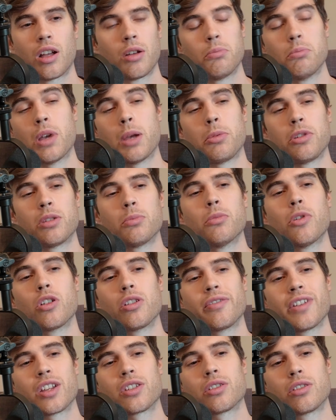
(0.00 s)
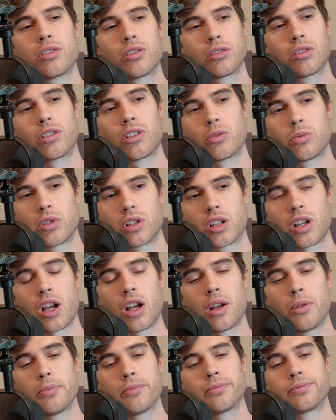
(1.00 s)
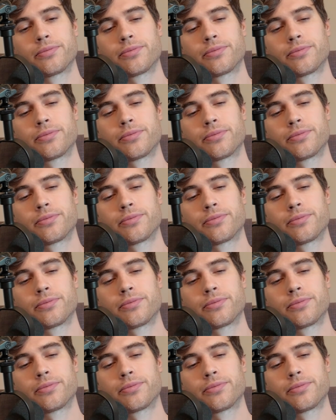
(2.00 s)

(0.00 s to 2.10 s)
maybe the motivation to learn would come.